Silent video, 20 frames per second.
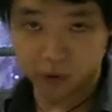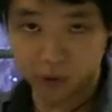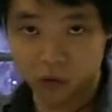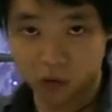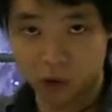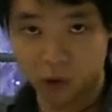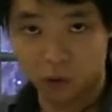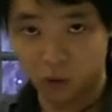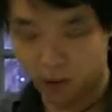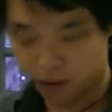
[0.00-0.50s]

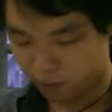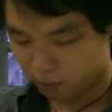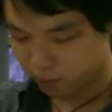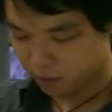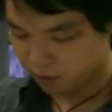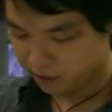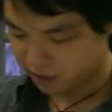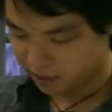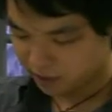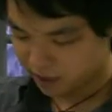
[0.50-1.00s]
So
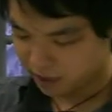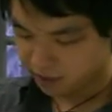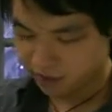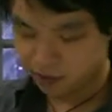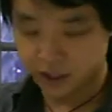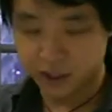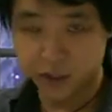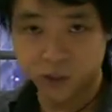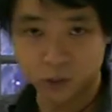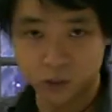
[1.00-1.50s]
when
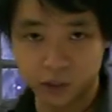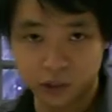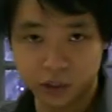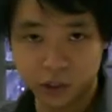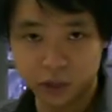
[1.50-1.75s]
theta equals